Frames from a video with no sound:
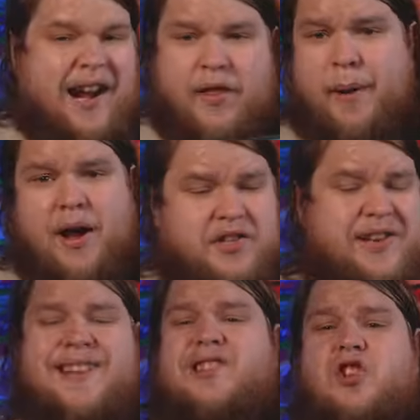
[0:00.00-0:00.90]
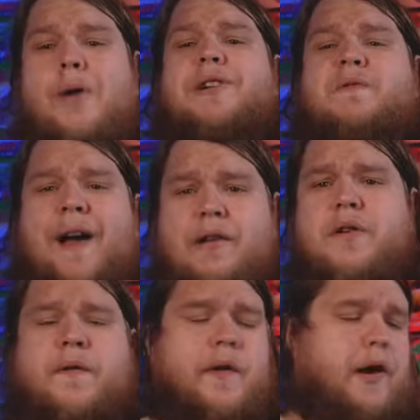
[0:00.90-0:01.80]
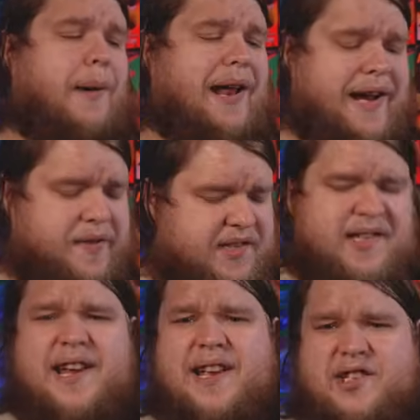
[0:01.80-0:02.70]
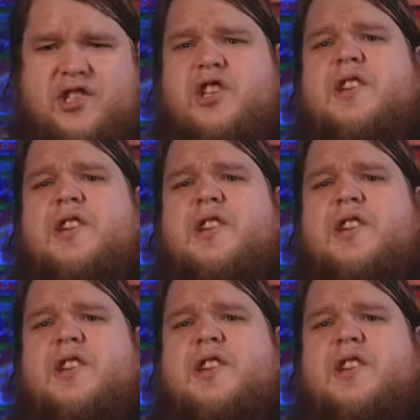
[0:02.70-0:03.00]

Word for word: But out of the box, you get so much value for your money, and this thing is